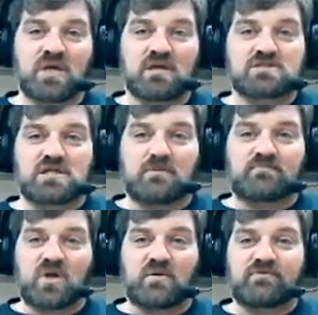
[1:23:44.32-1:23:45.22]
So
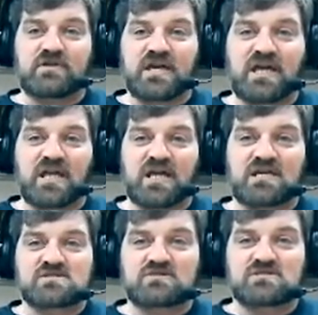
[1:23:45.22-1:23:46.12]
hopefully that
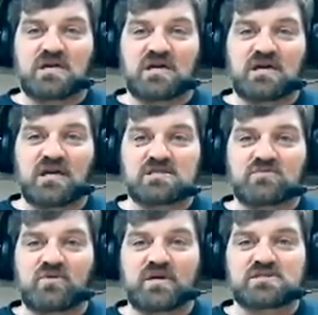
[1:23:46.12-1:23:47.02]
answers some
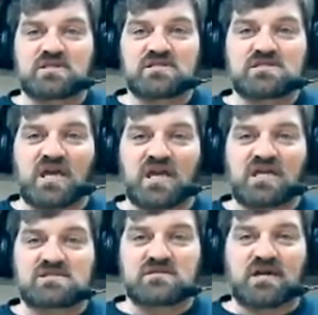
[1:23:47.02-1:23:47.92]
questions and
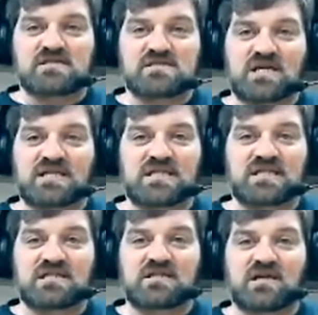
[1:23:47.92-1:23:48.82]
gives you guys an idea